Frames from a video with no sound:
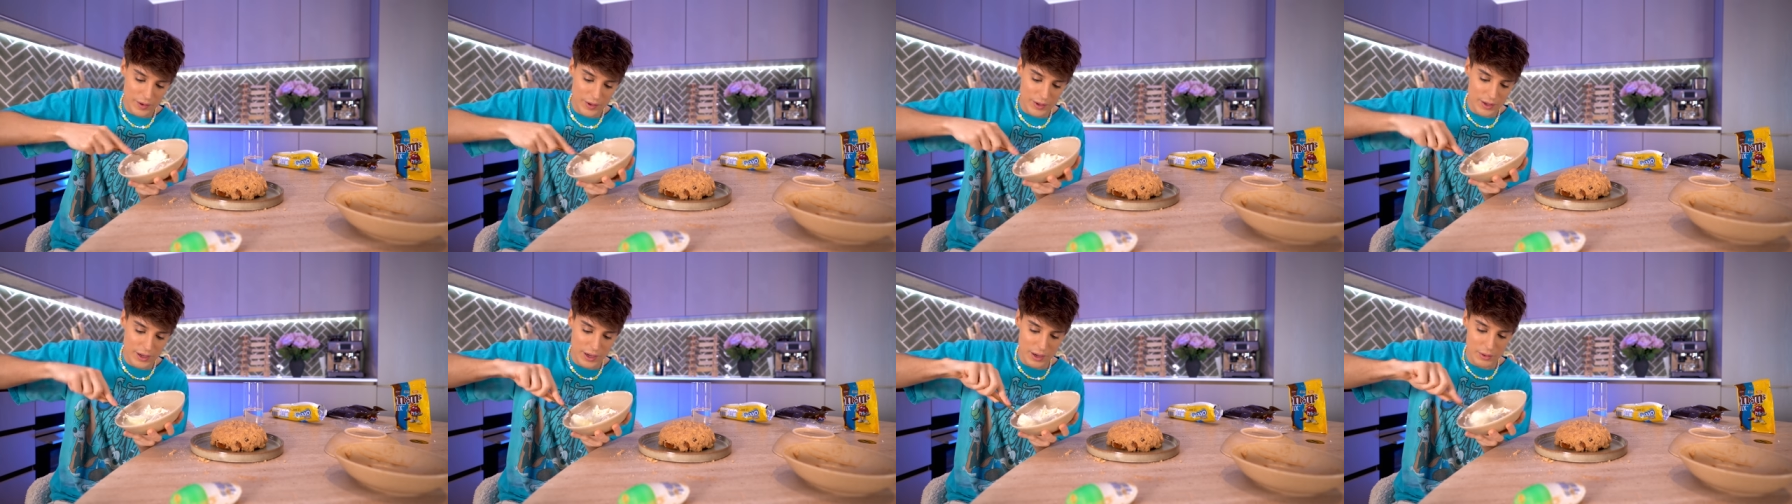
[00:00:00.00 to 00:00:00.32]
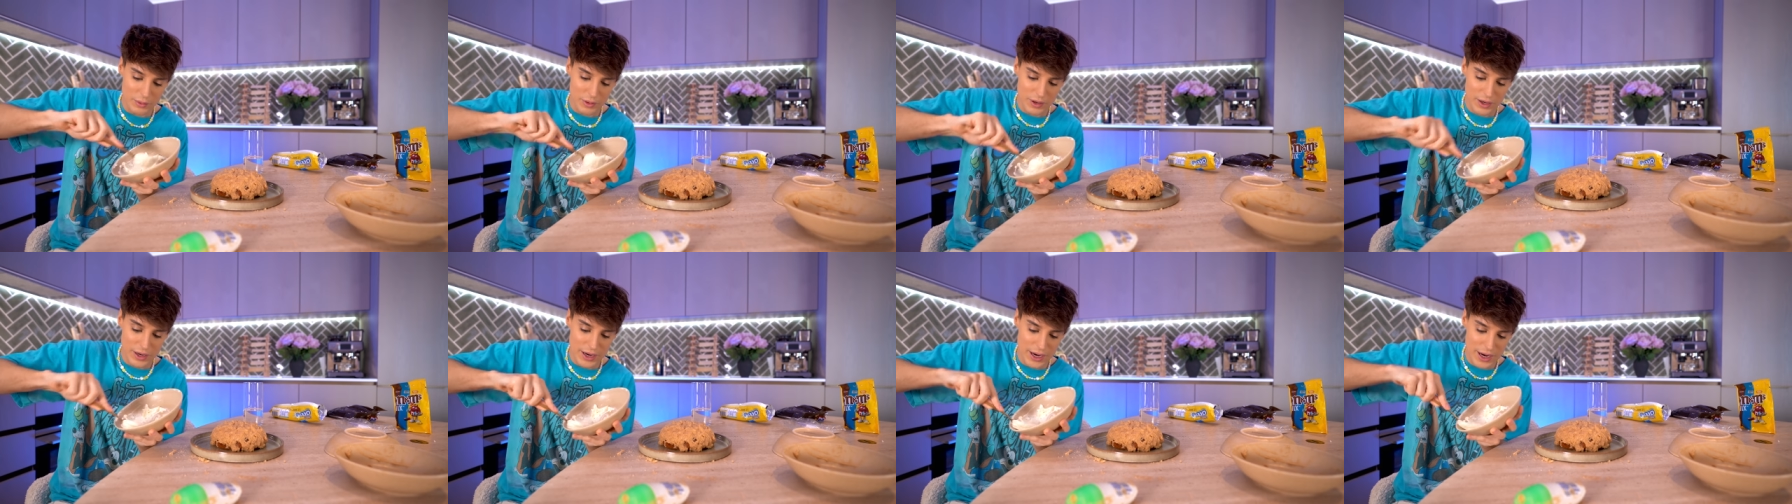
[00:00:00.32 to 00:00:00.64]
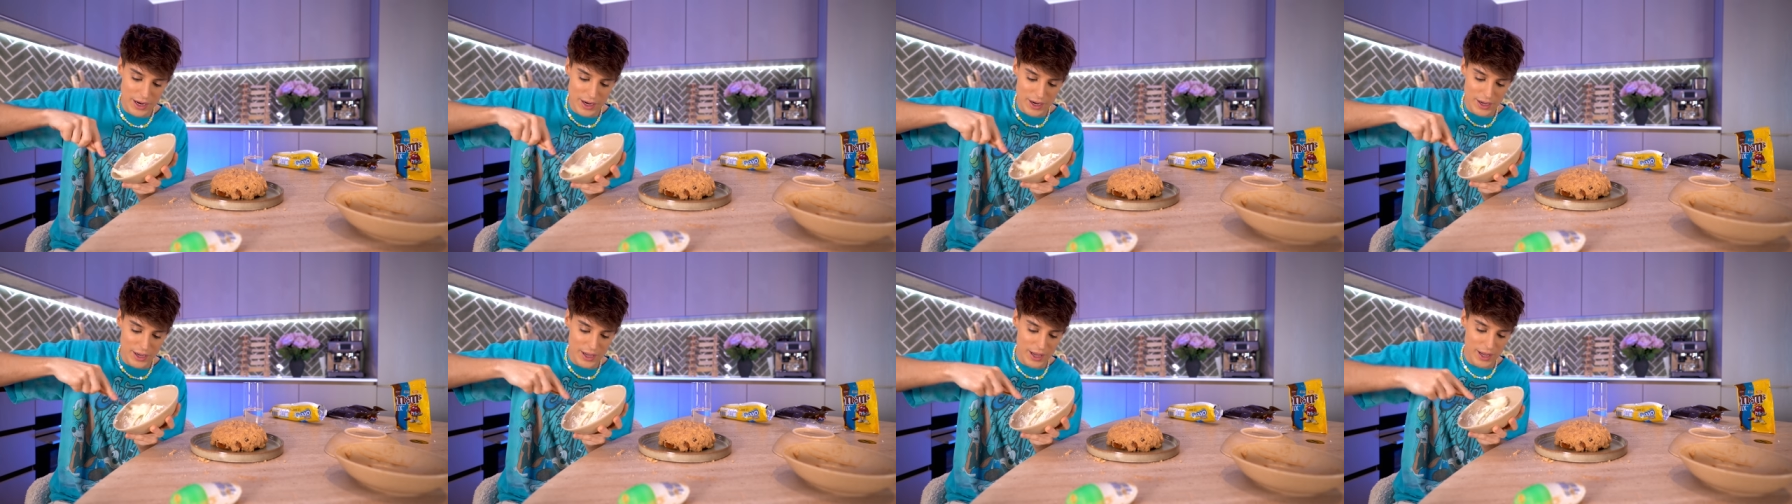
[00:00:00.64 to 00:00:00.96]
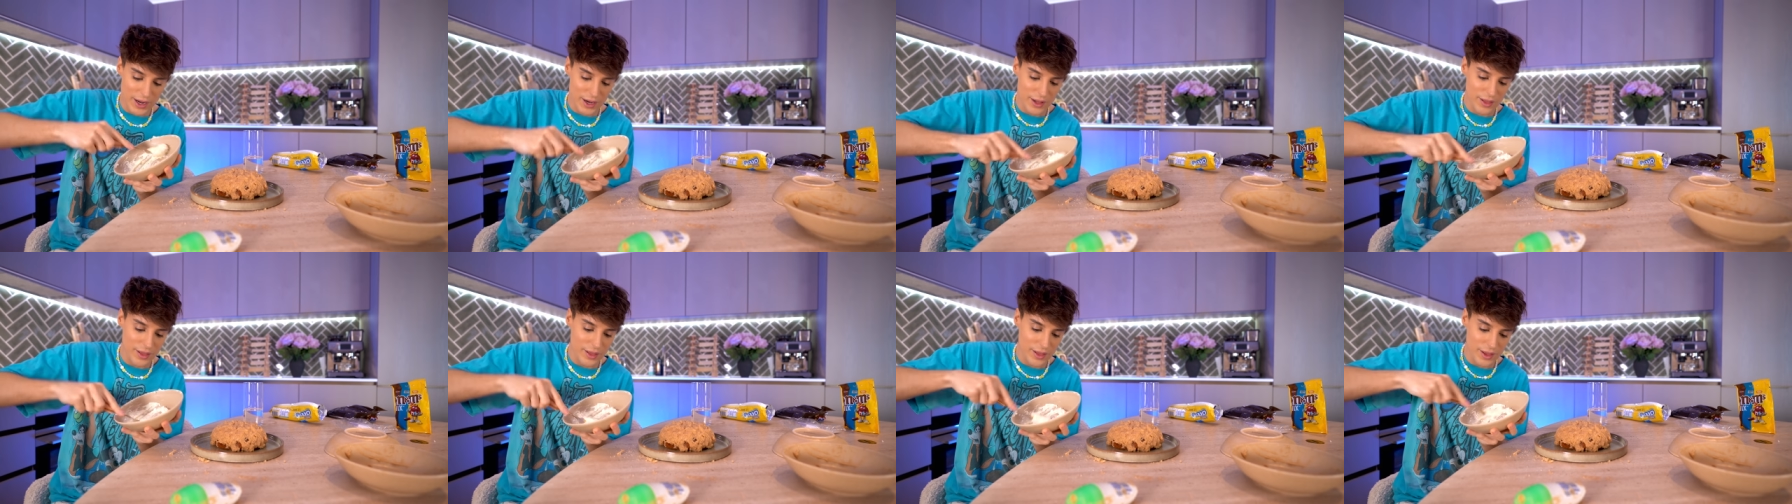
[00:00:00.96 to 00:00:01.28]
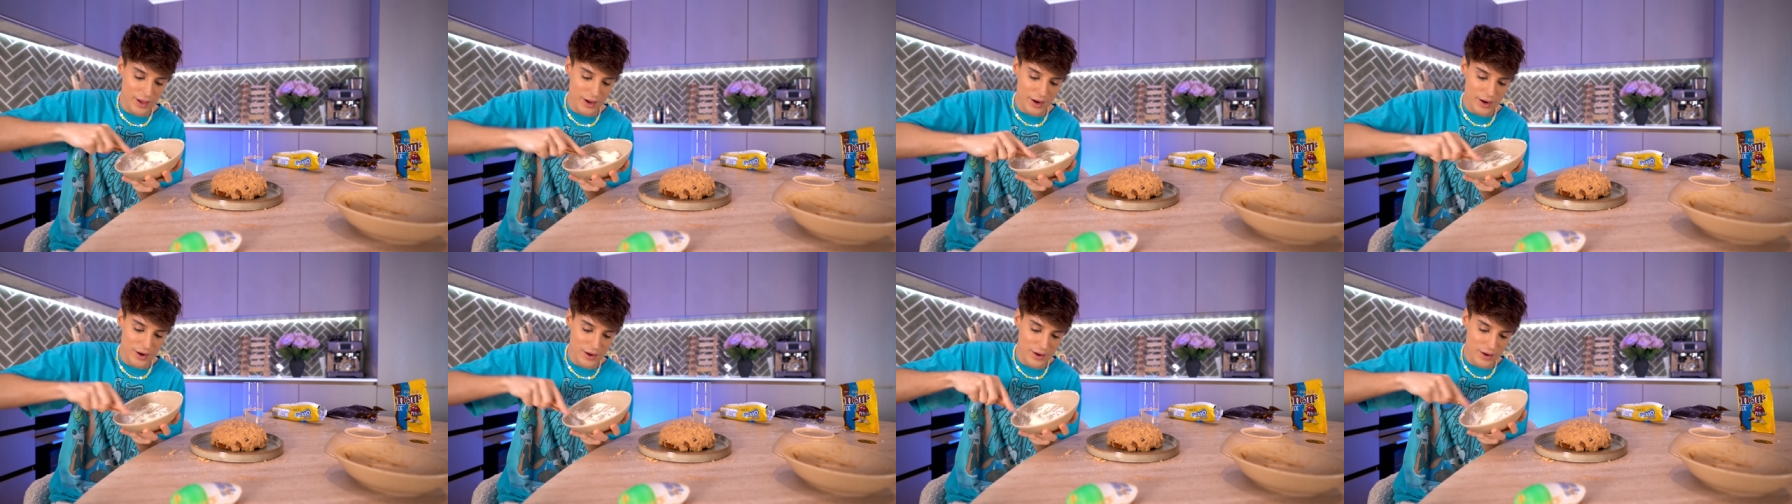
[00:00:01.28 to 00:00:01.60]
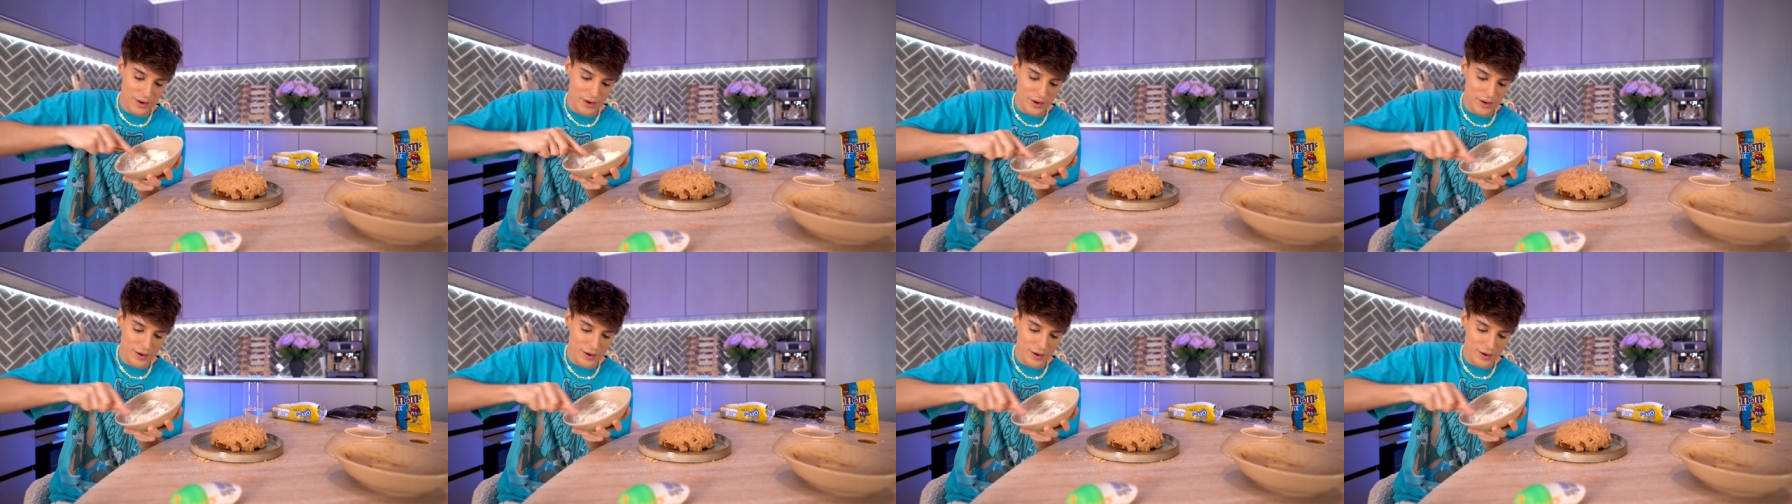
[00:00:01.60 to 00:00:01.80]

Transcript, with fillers: Okay, we're kind of getting there.